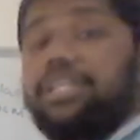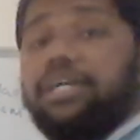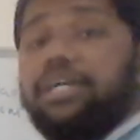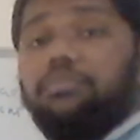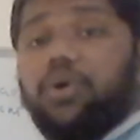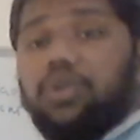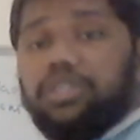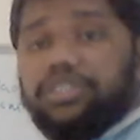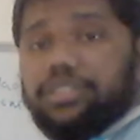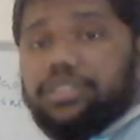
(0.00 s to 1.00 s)
the
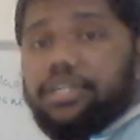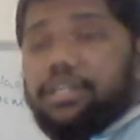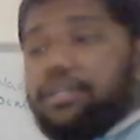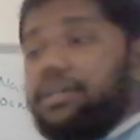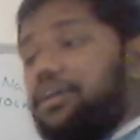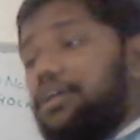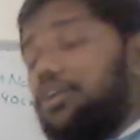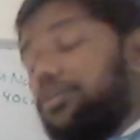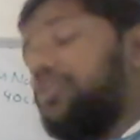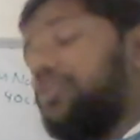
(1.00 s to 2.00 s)
moles,
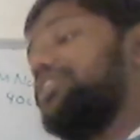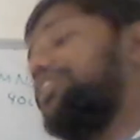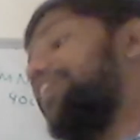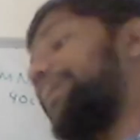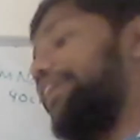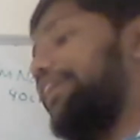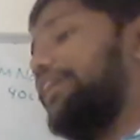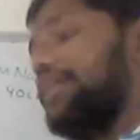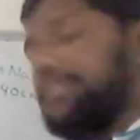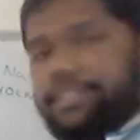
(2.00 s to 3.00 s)
not moles directly,
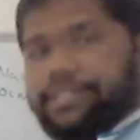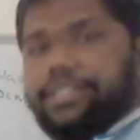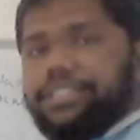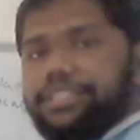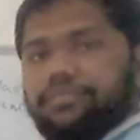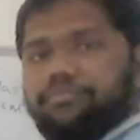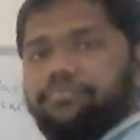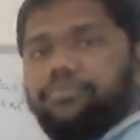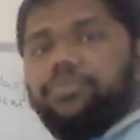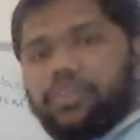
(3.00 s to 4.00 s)
the concentration,
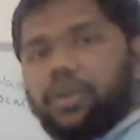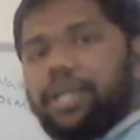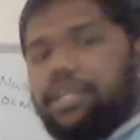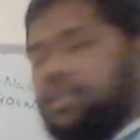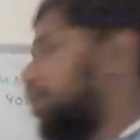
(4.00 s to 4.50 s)
right?